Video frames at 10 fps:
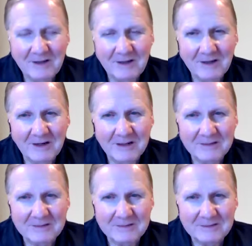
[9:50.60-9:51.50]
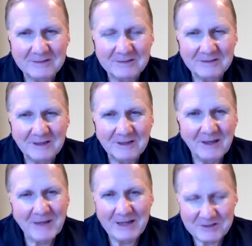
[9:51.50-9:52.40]
And
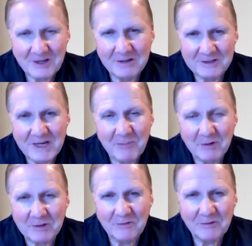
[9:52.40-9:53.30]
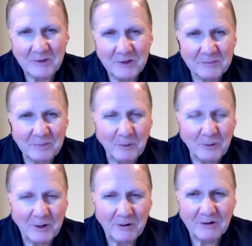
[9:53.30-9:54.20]
that's done separately from the
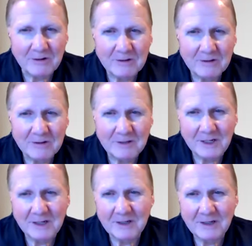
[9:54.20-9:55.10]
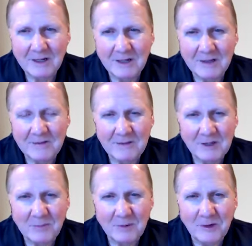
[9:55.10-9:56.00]
employer. Okay,
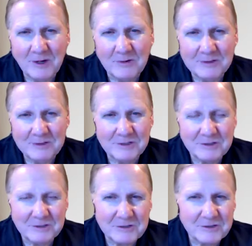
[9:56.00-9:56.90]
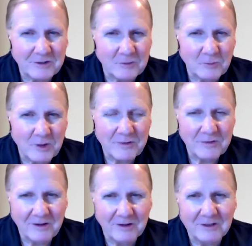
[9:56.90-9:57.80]
the employer is just concerned
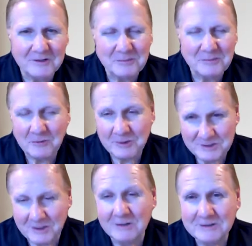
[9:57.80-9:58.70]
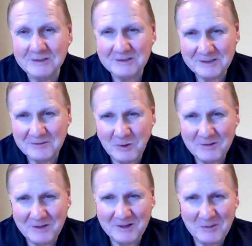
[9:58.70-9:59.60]
with the ultimate result of
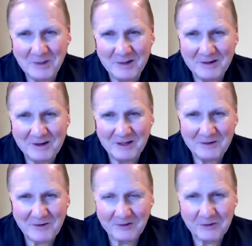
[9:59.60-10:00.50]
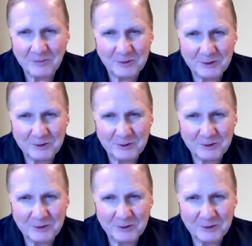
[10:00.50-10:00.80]
what the independent contractor